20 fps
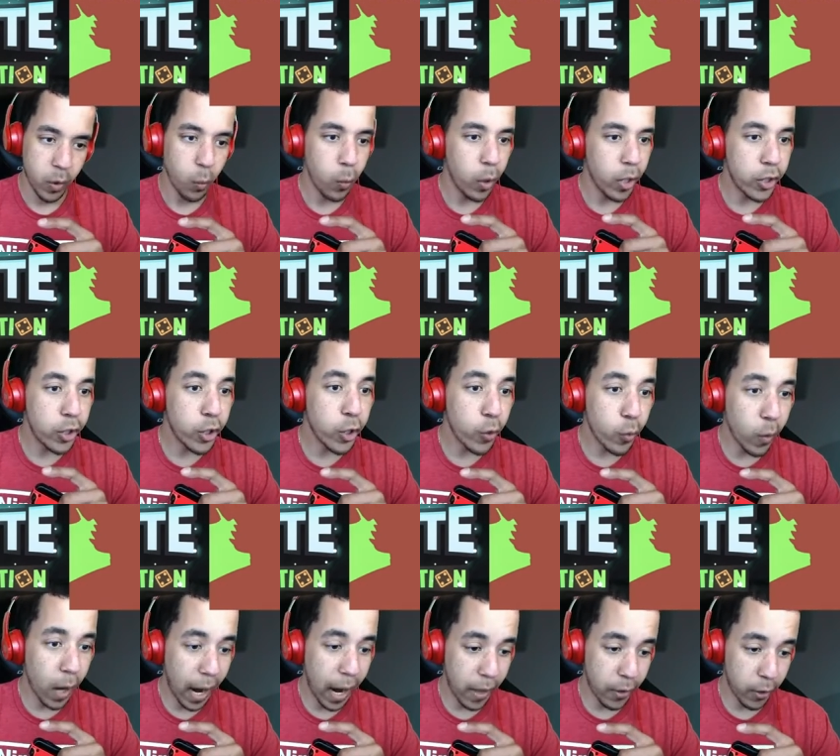Would you
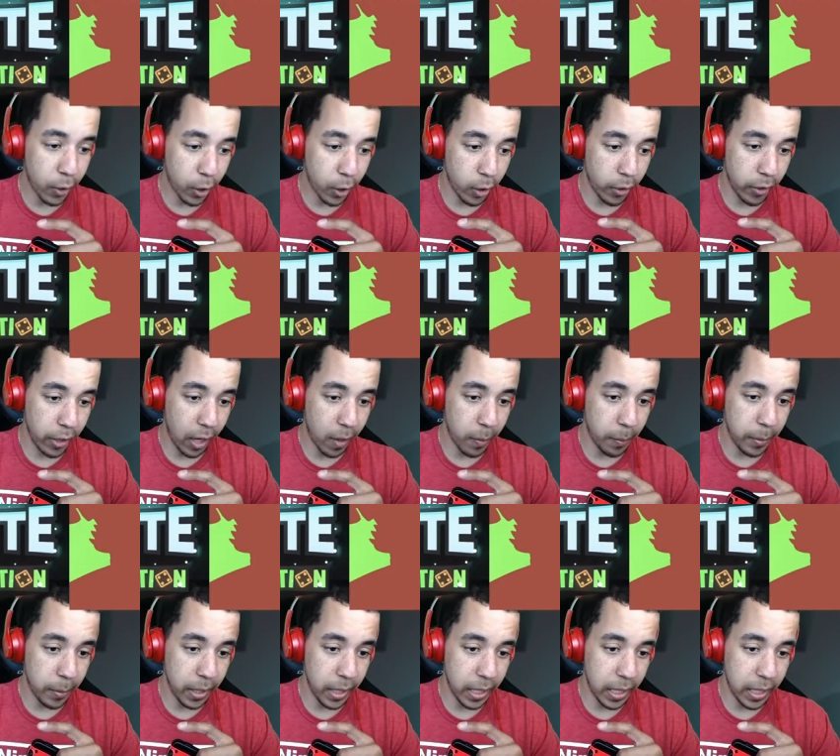rather there
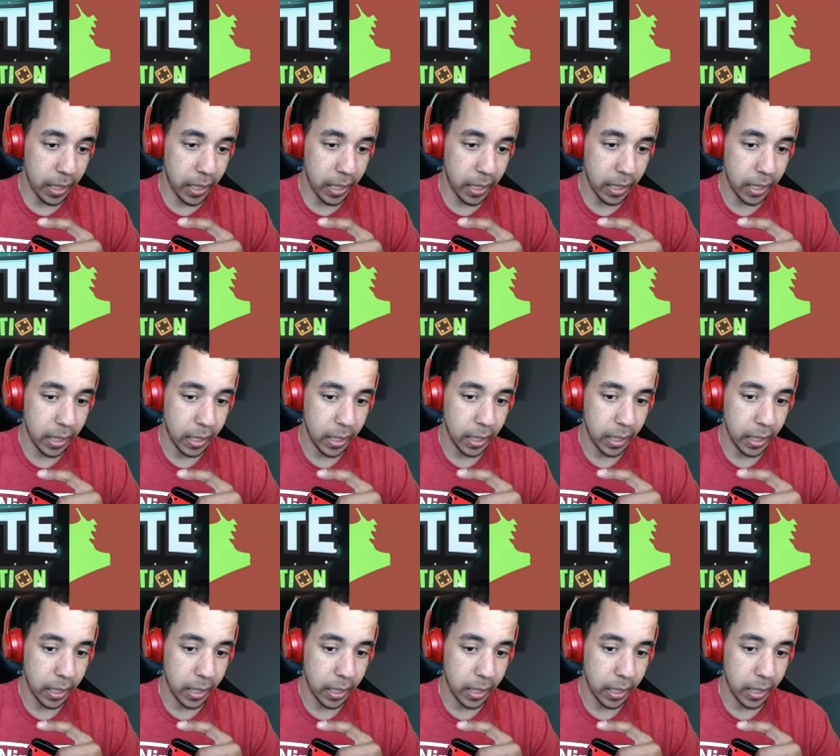be